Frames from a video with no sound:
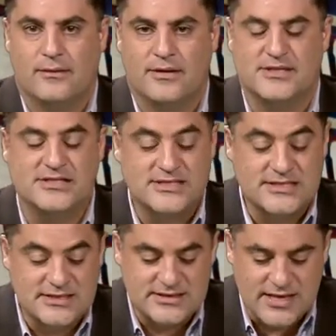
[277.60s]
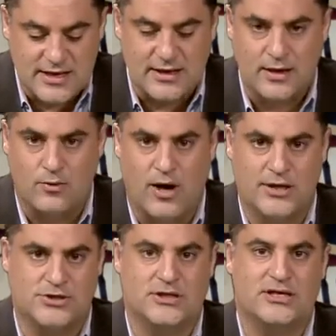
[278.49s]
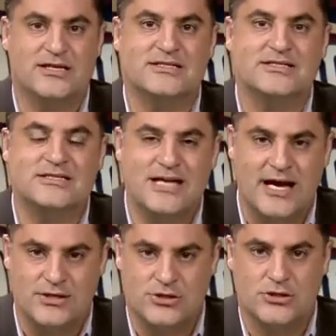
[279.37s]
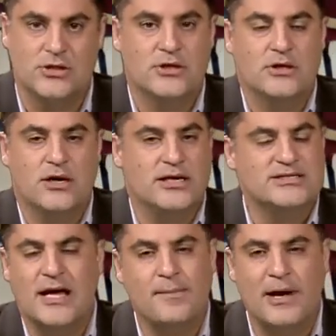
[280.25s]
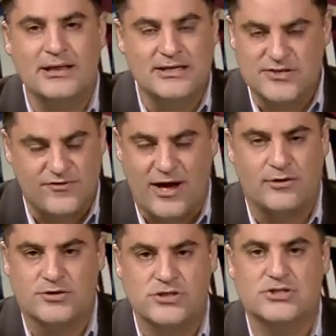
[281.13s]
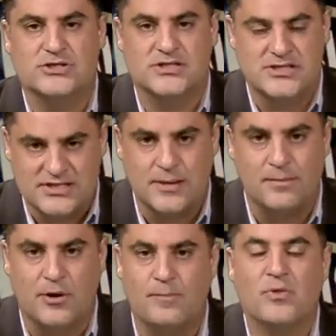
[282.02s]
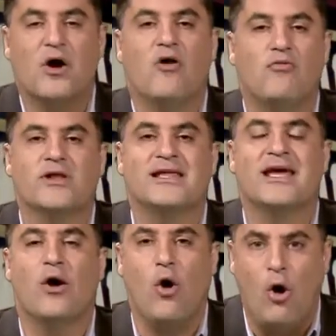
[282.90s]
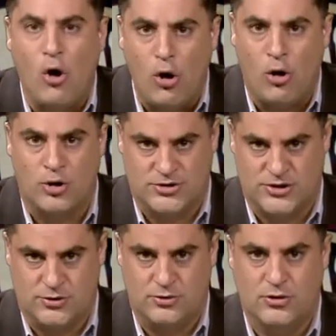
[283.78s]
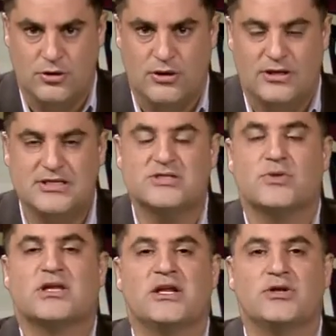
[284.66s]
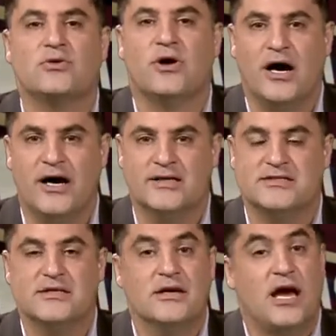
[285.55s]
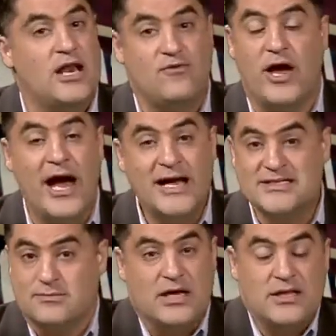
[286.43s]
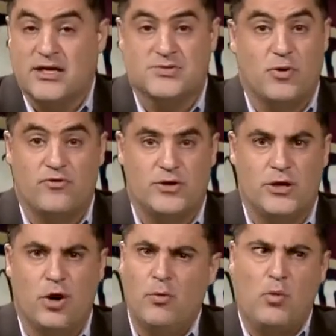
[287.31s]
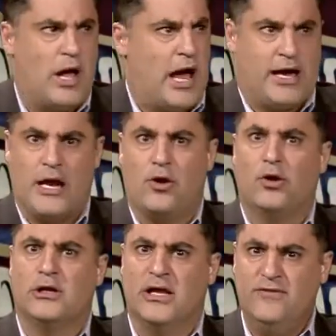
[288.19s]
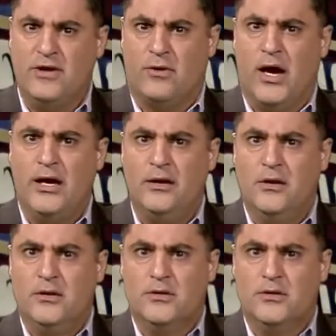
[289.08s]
There's a stink in Washington, a stench. And it's not about Liz Fowler. She's just a symbol of what they all do. This is what they do to us. And if you ask them, they think it's perfectly normal. Well, I got to earn a living, right?